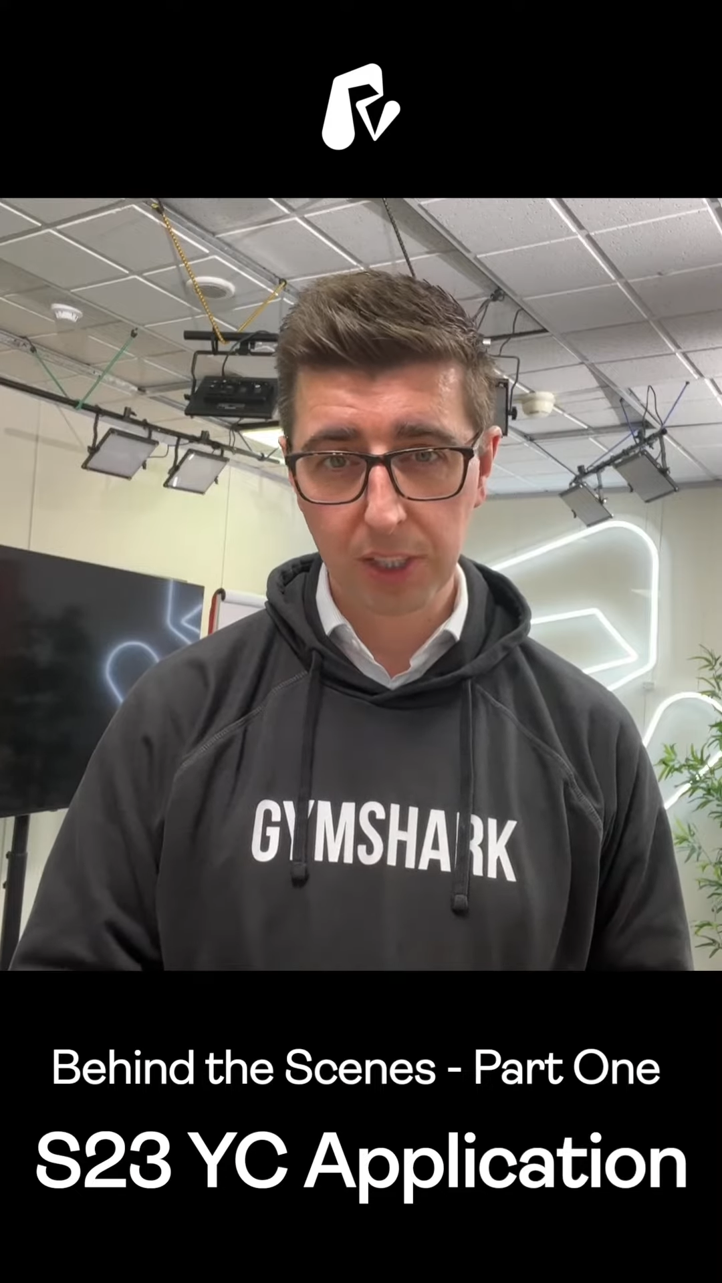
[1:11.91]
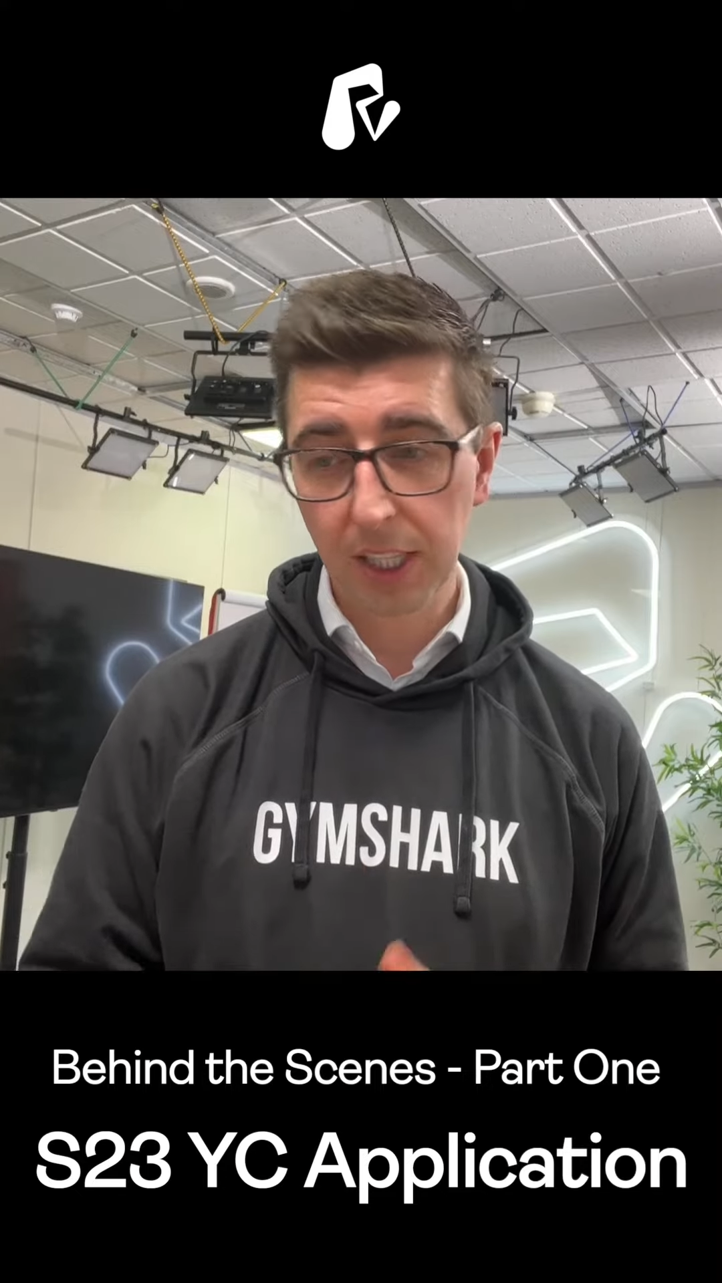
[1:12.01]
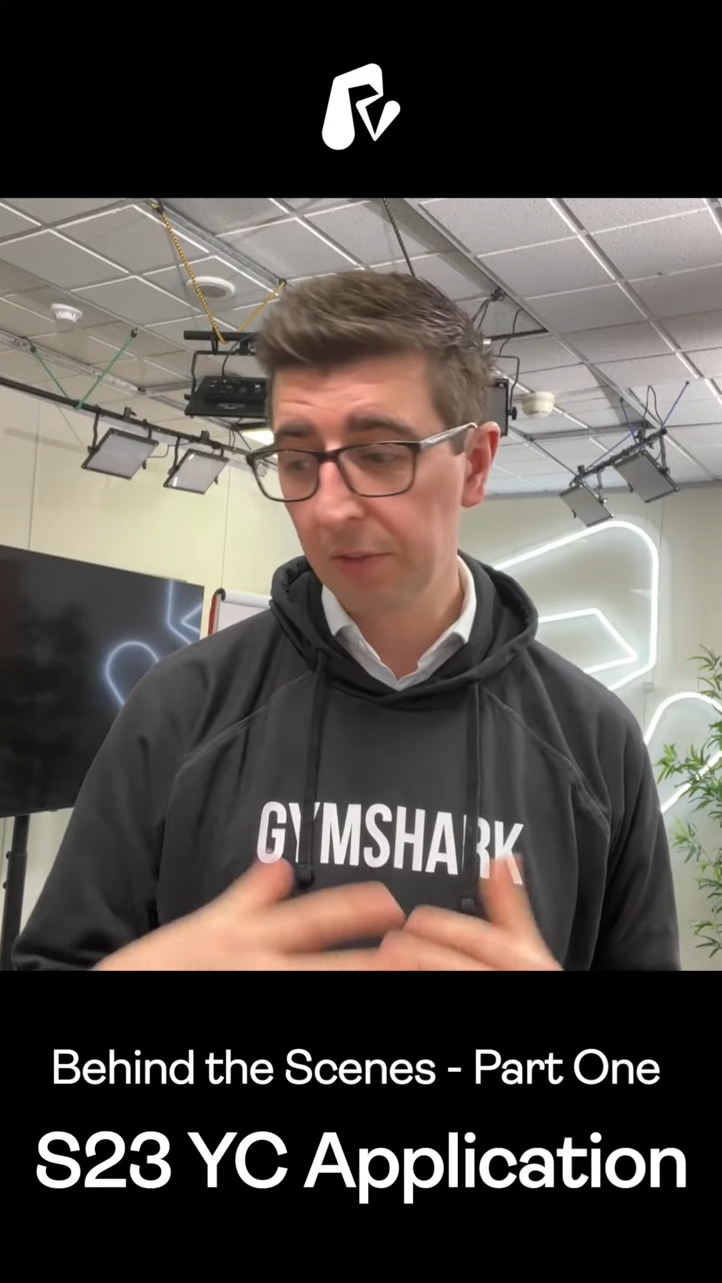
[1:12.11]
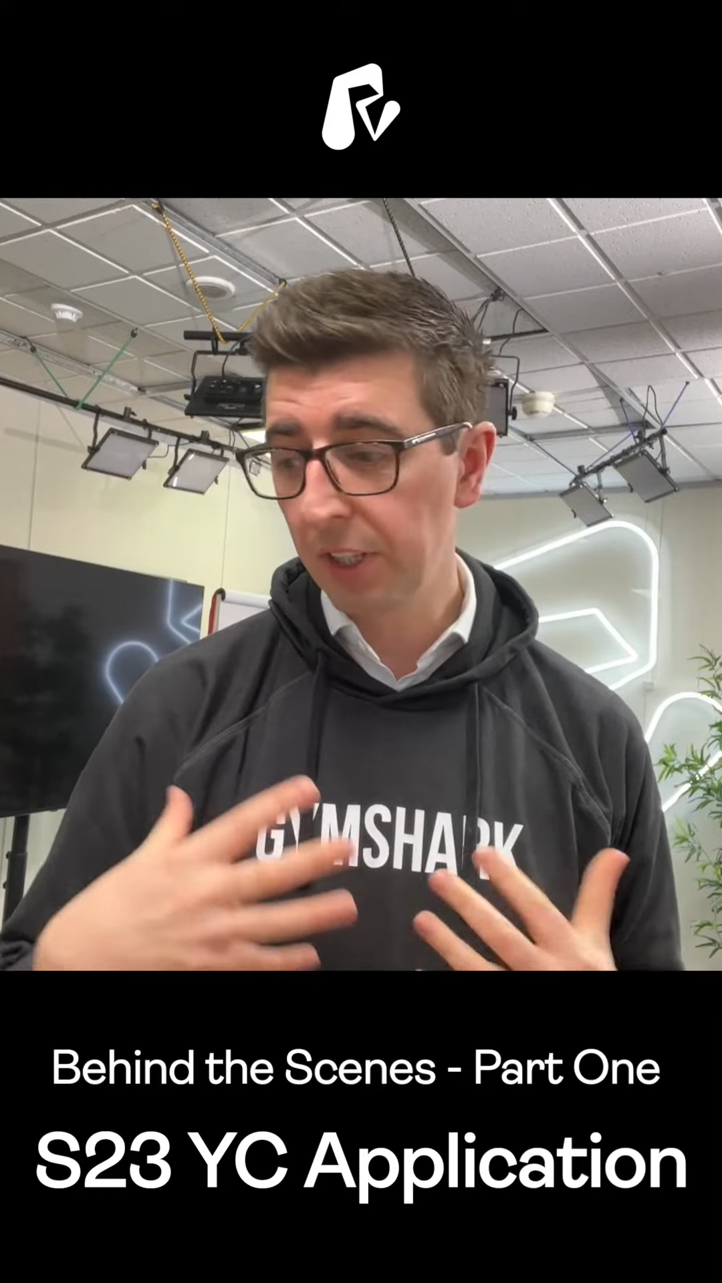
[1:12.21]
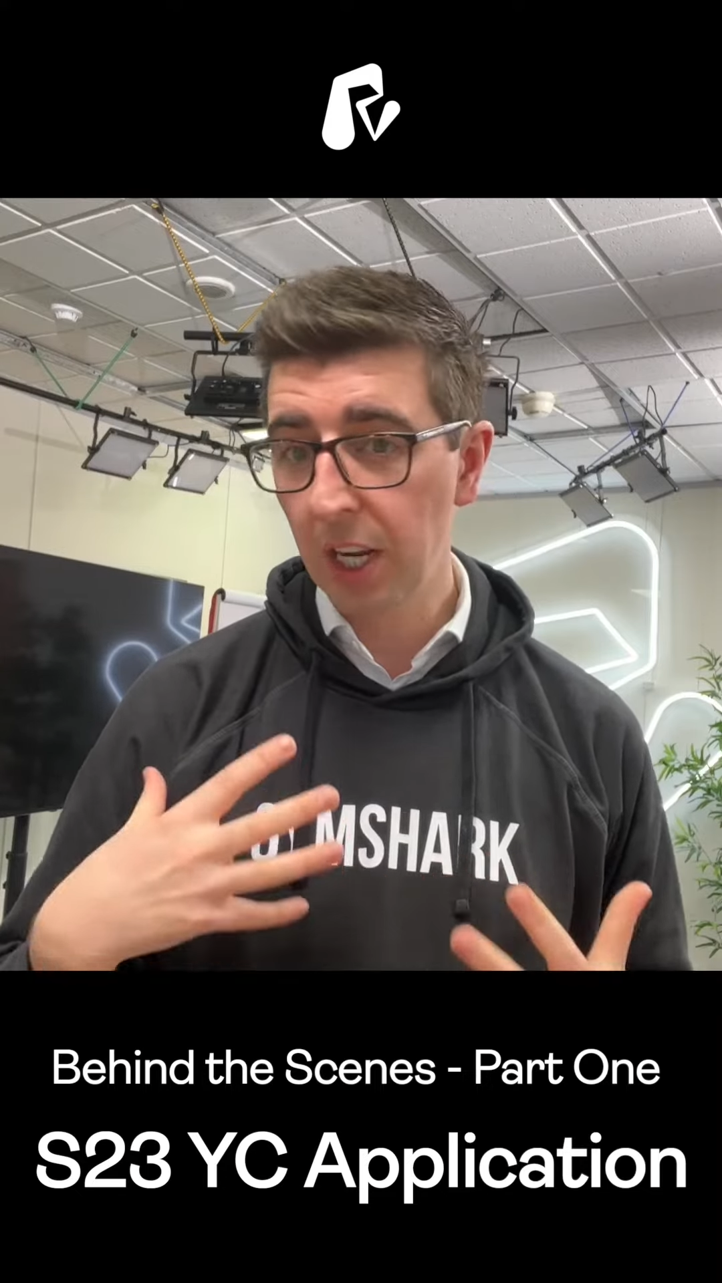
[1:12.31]

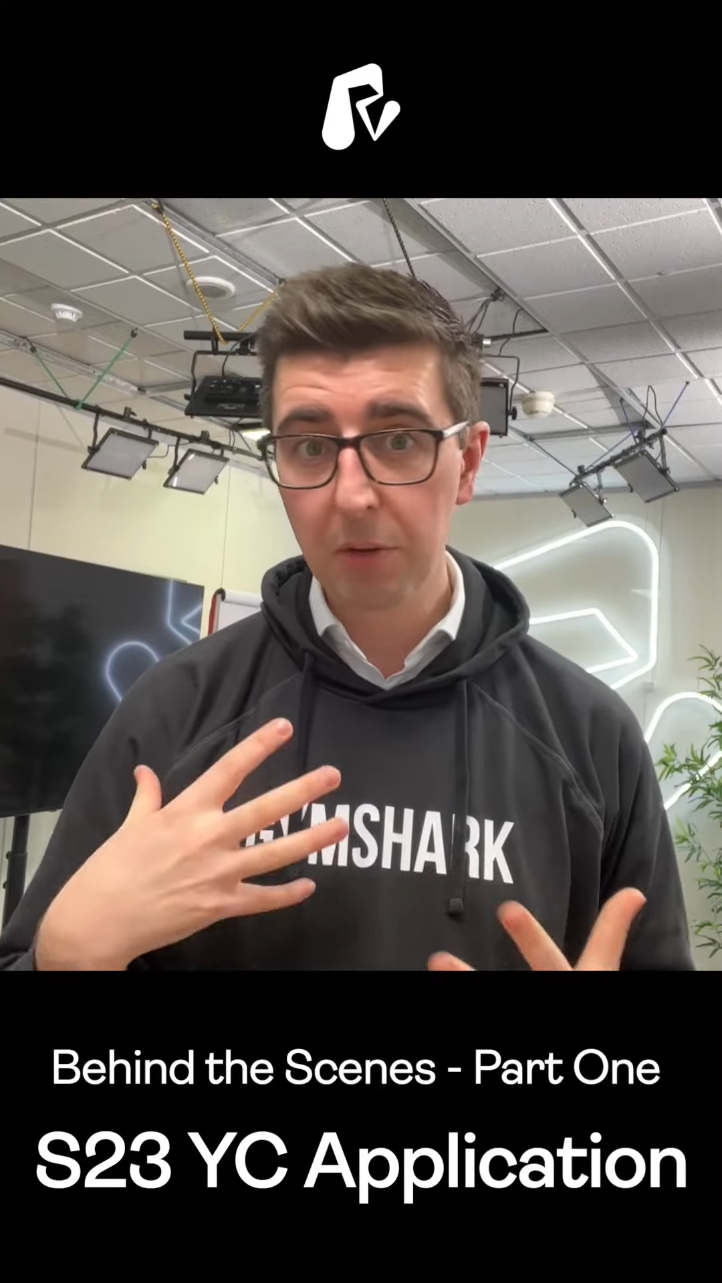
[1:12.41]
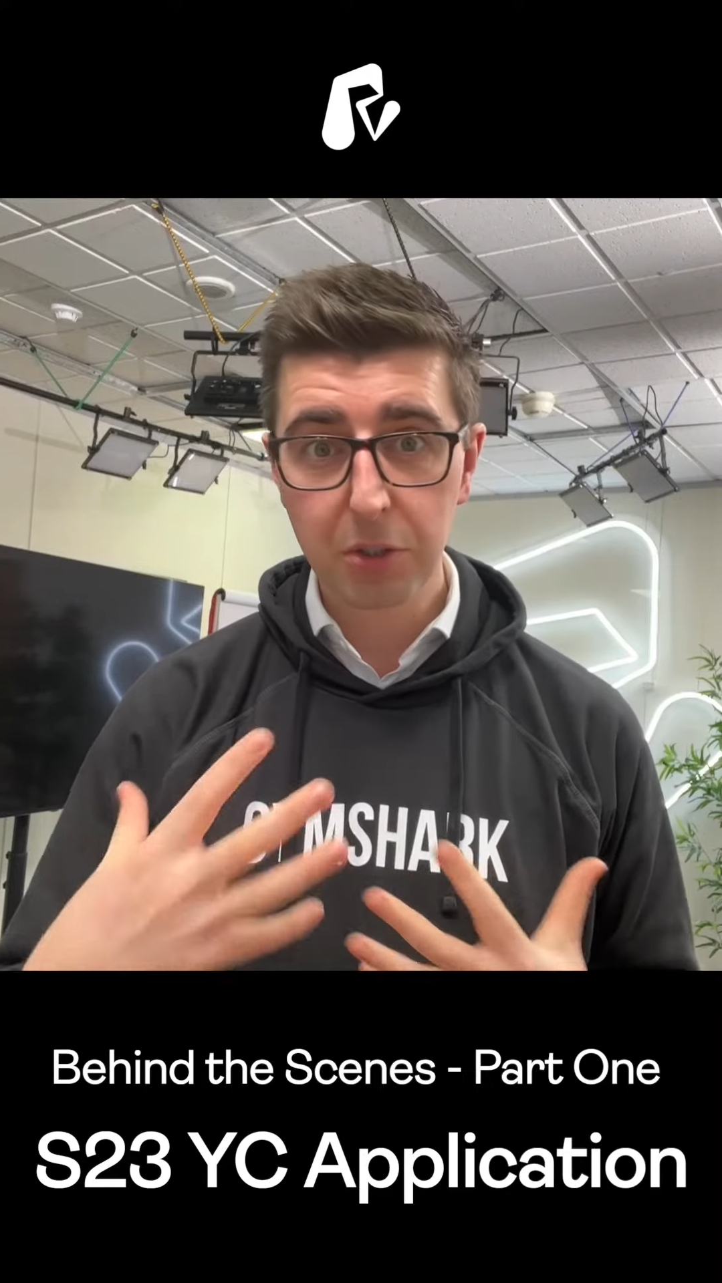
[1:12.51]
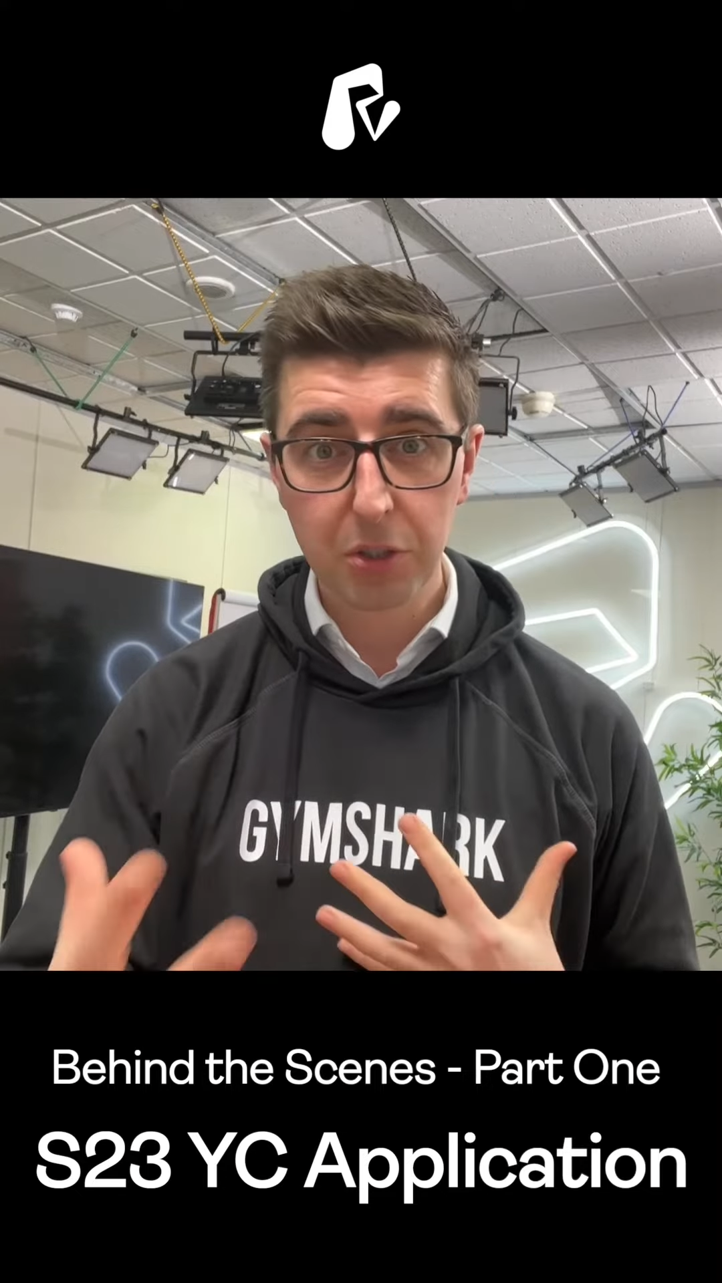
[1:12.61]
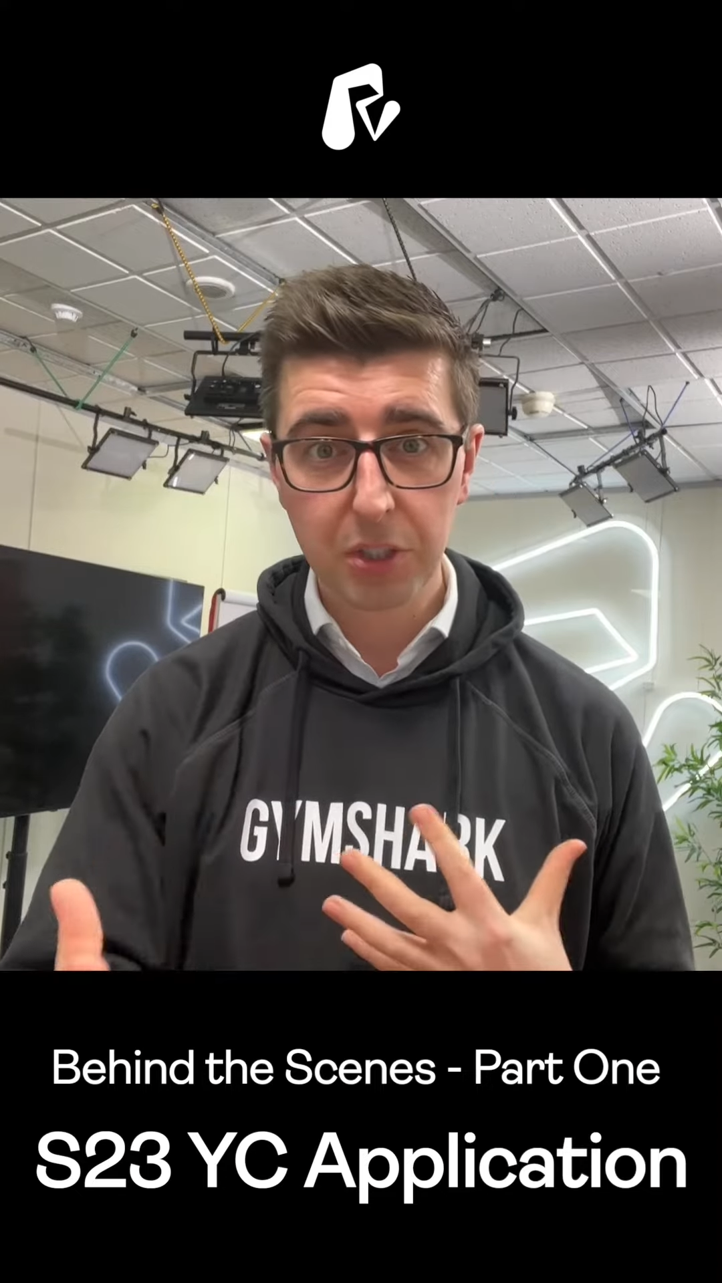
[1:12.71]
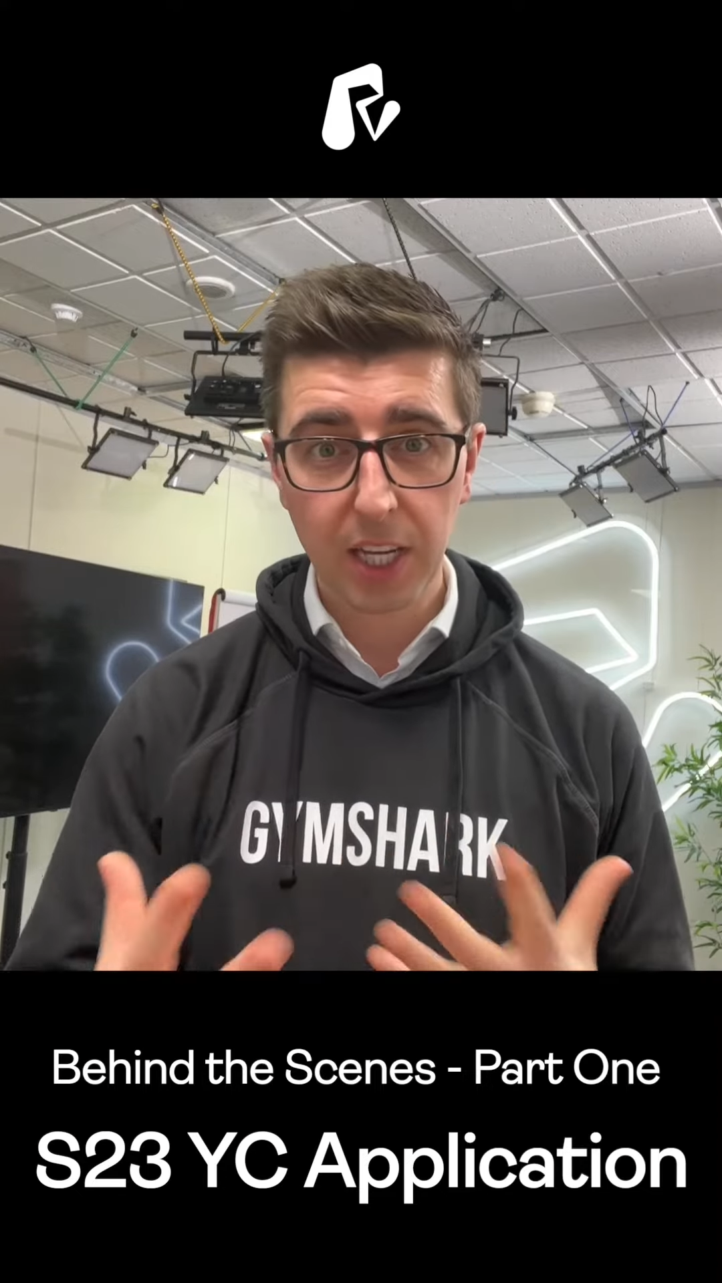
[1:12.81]
little videos
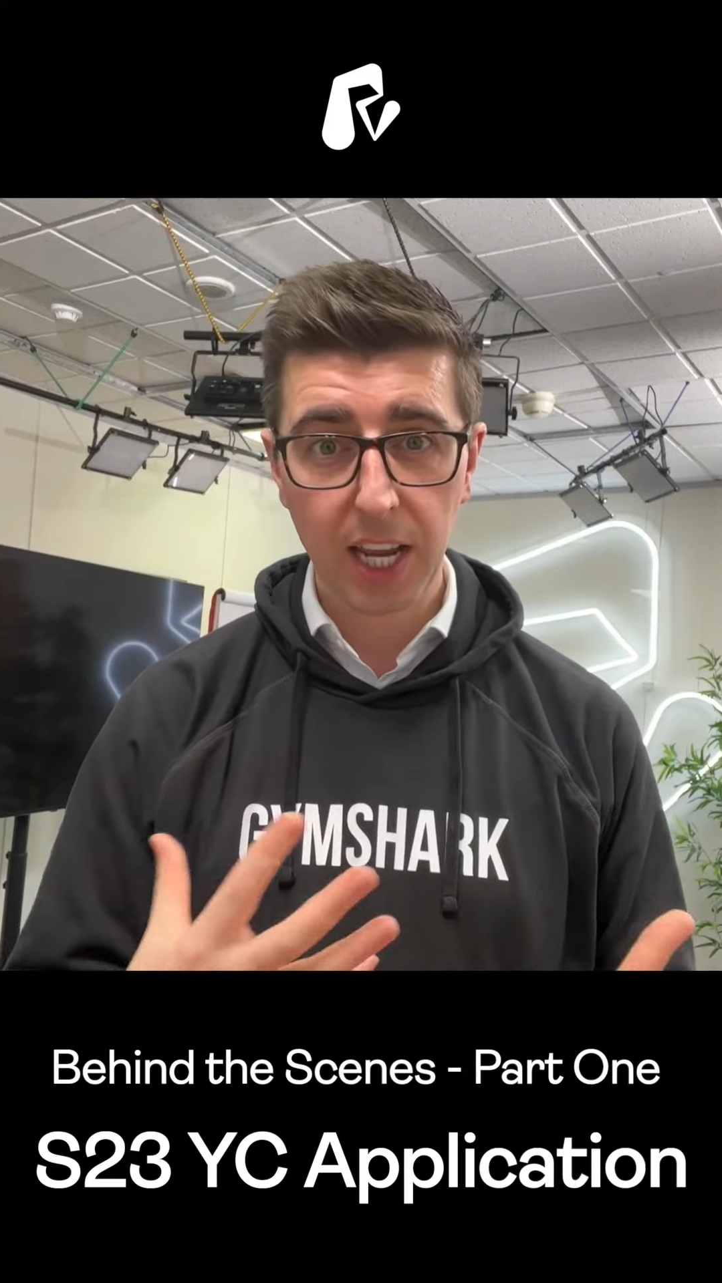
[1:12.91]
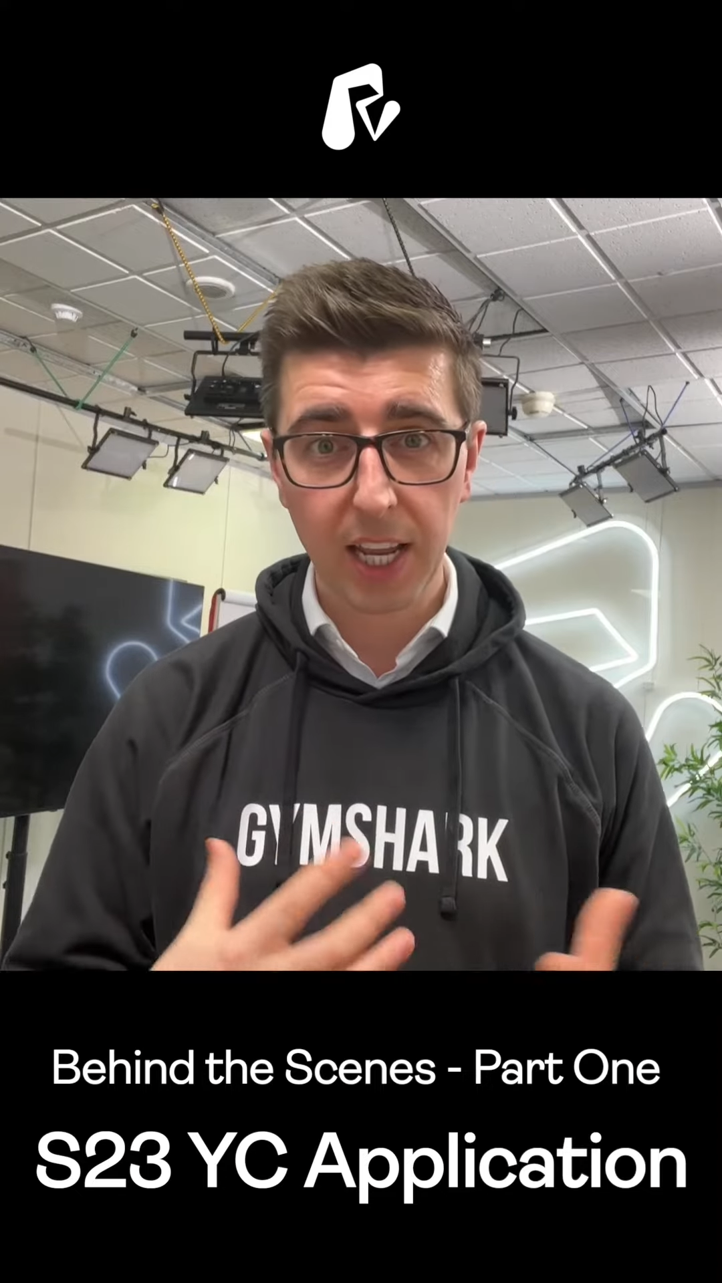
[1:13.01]
just to kind